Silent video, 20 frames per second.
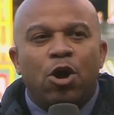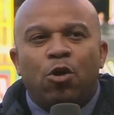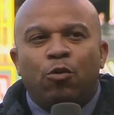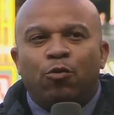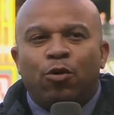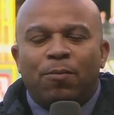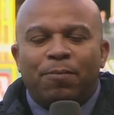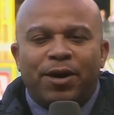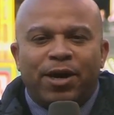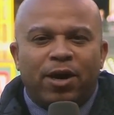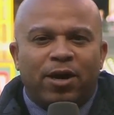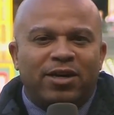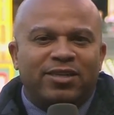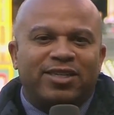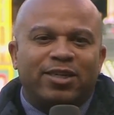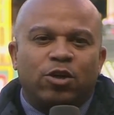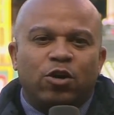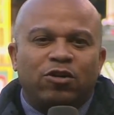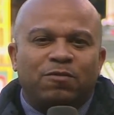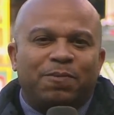Ramirez,
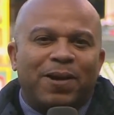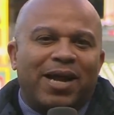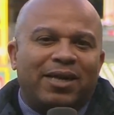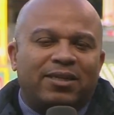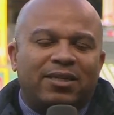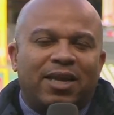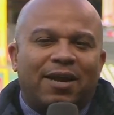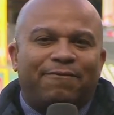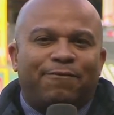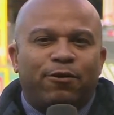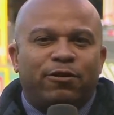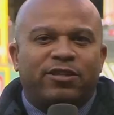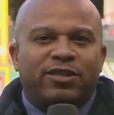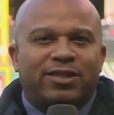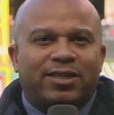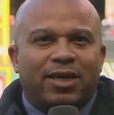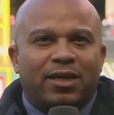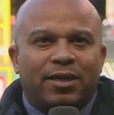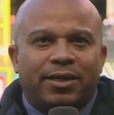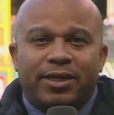it goes back to that
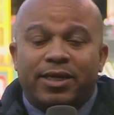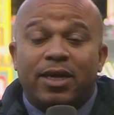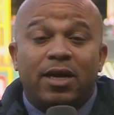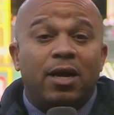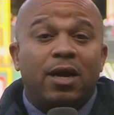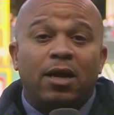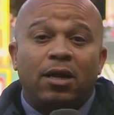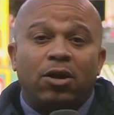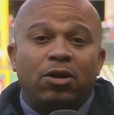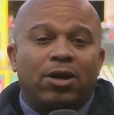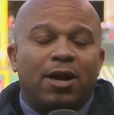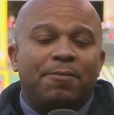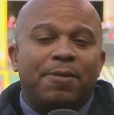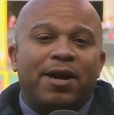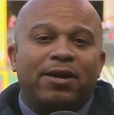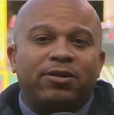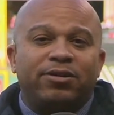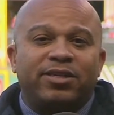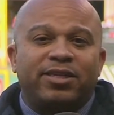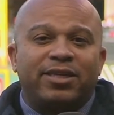versatility. Look, I'm
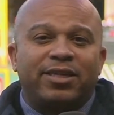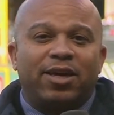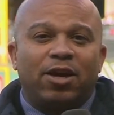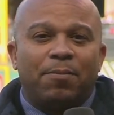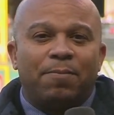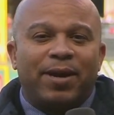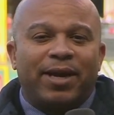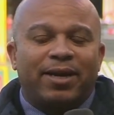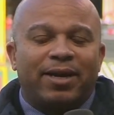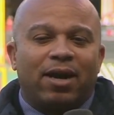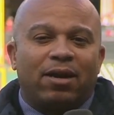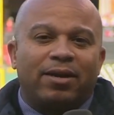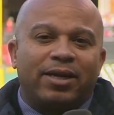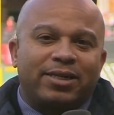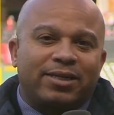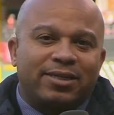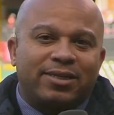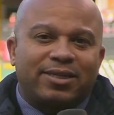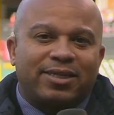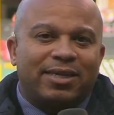not going to sit here and make it out like
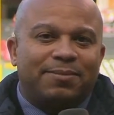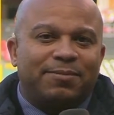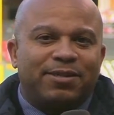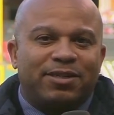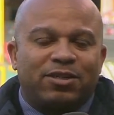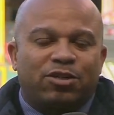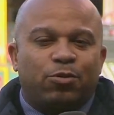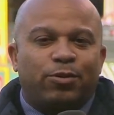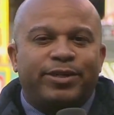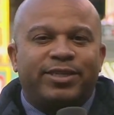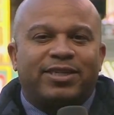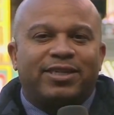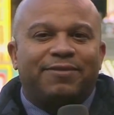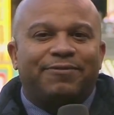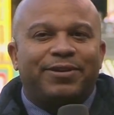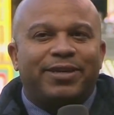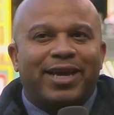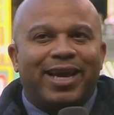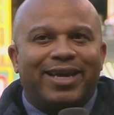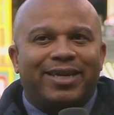this team is the
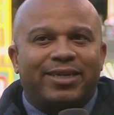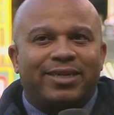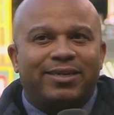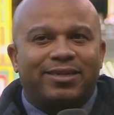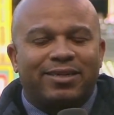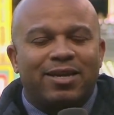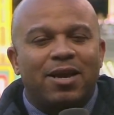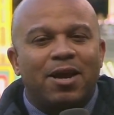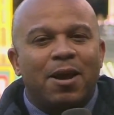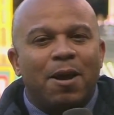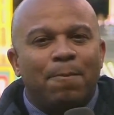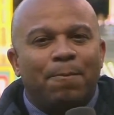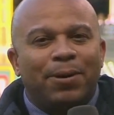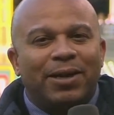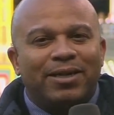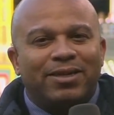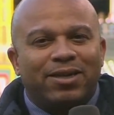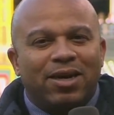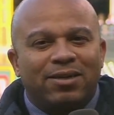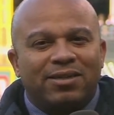27 Yankees, but
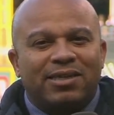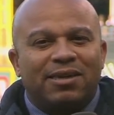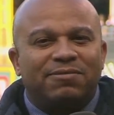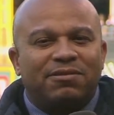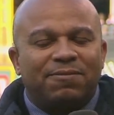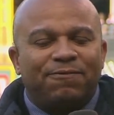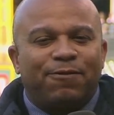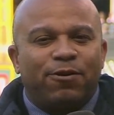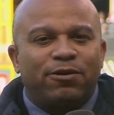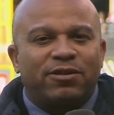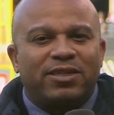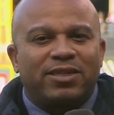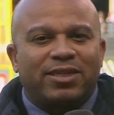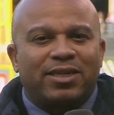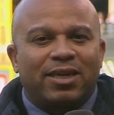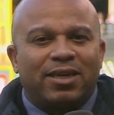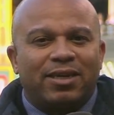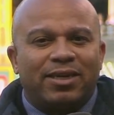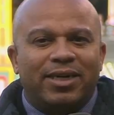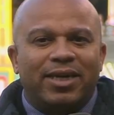it does give some
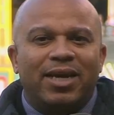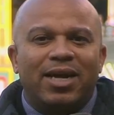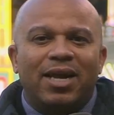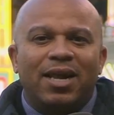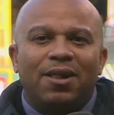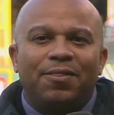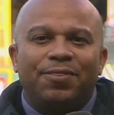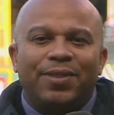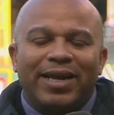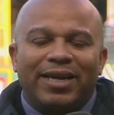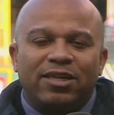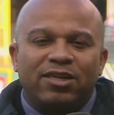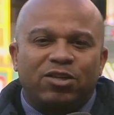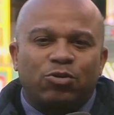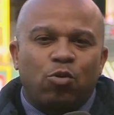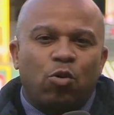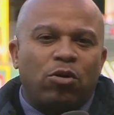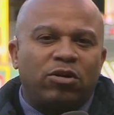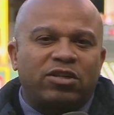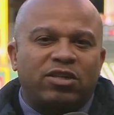versatility. They can
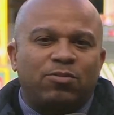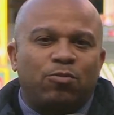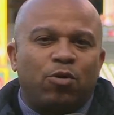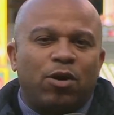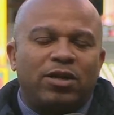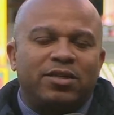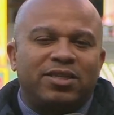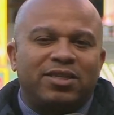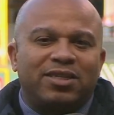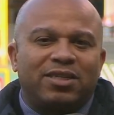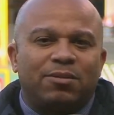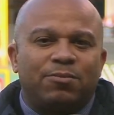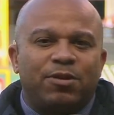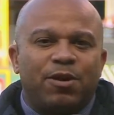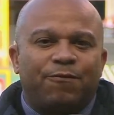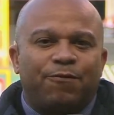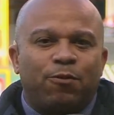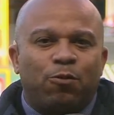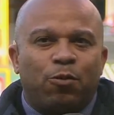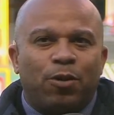score some runs in some
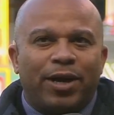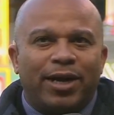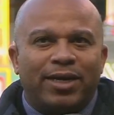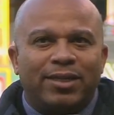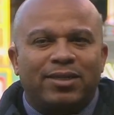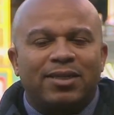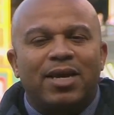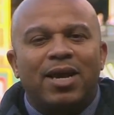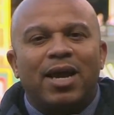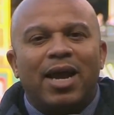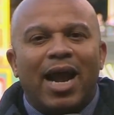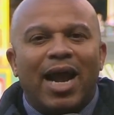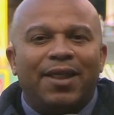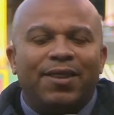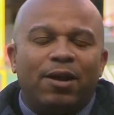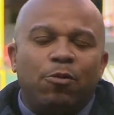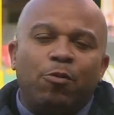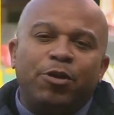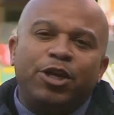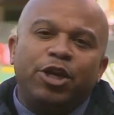different ways. And
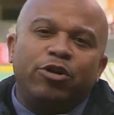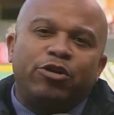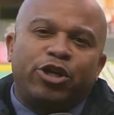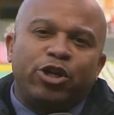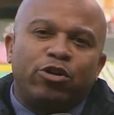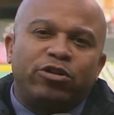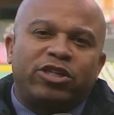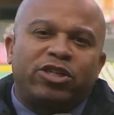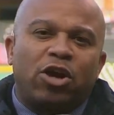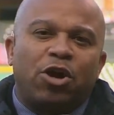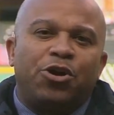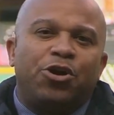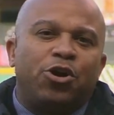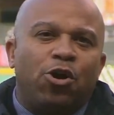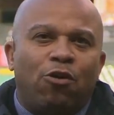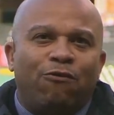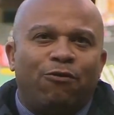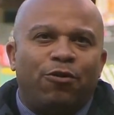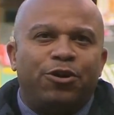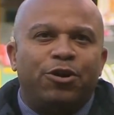then when you do turn it
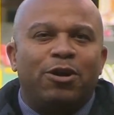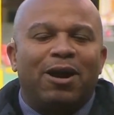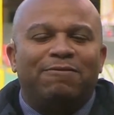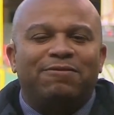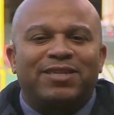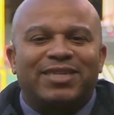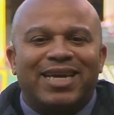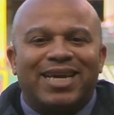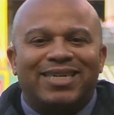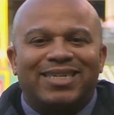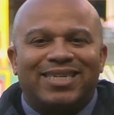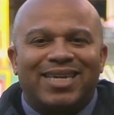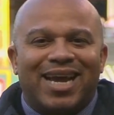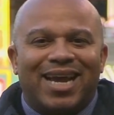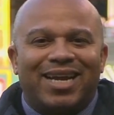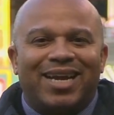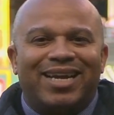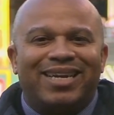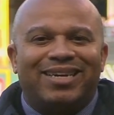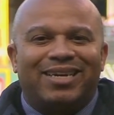over and you have
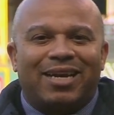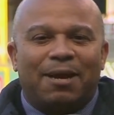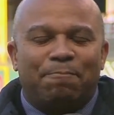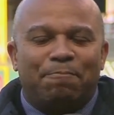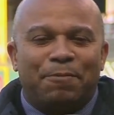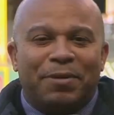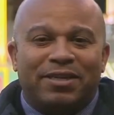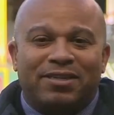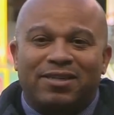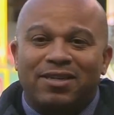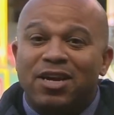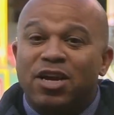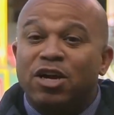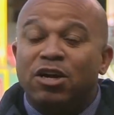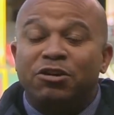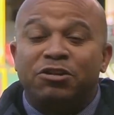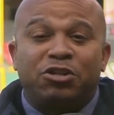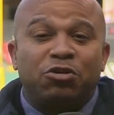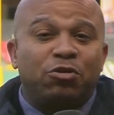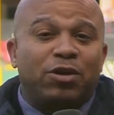Santana and Kipnis,
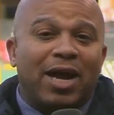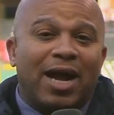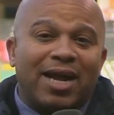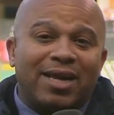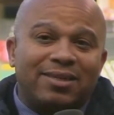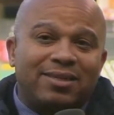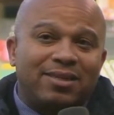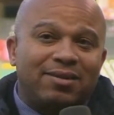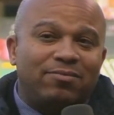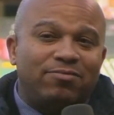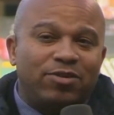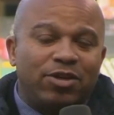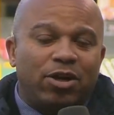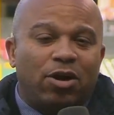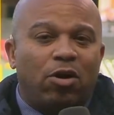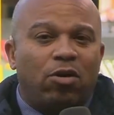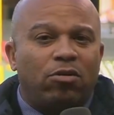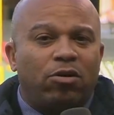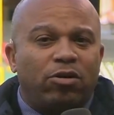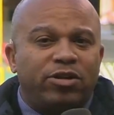two guys, and, you
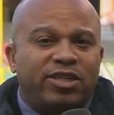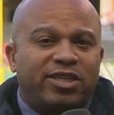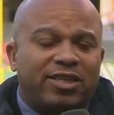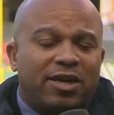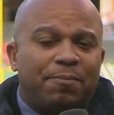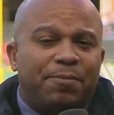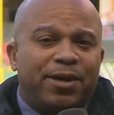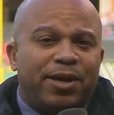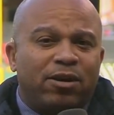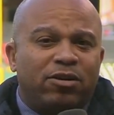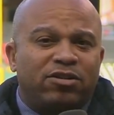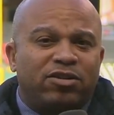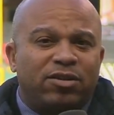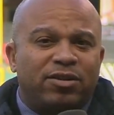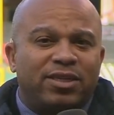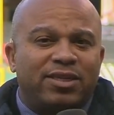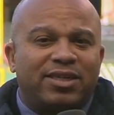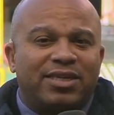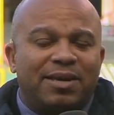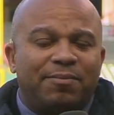know, on some years on
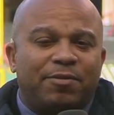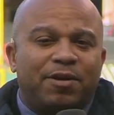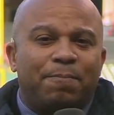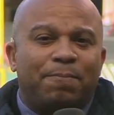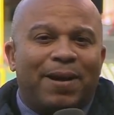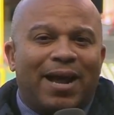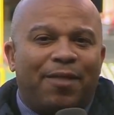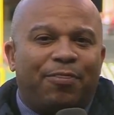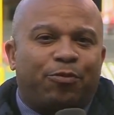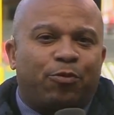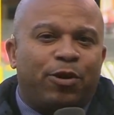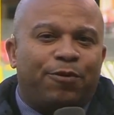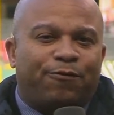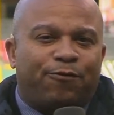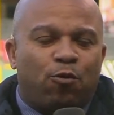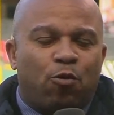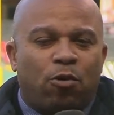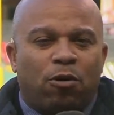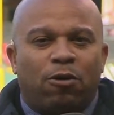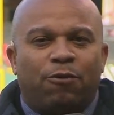this team could bat
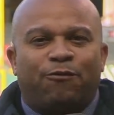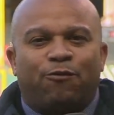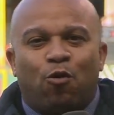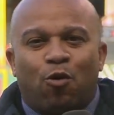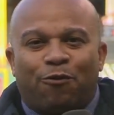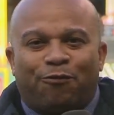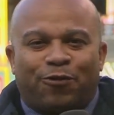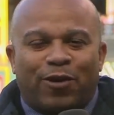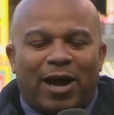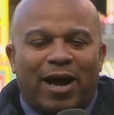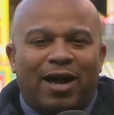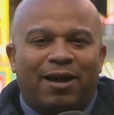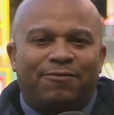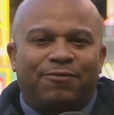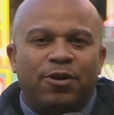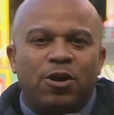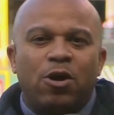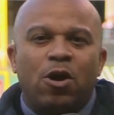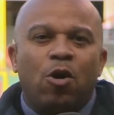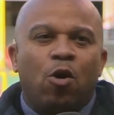3-4 or 4-5
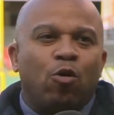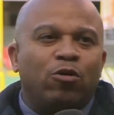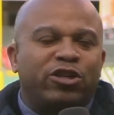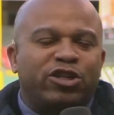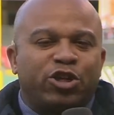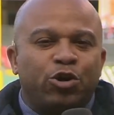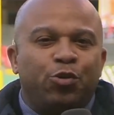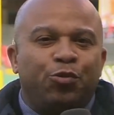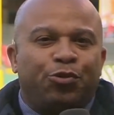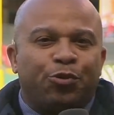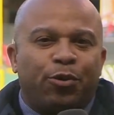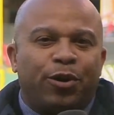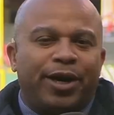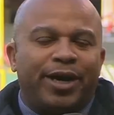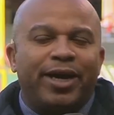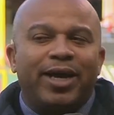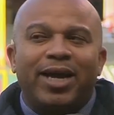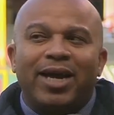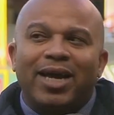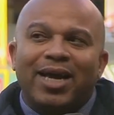or 2-3.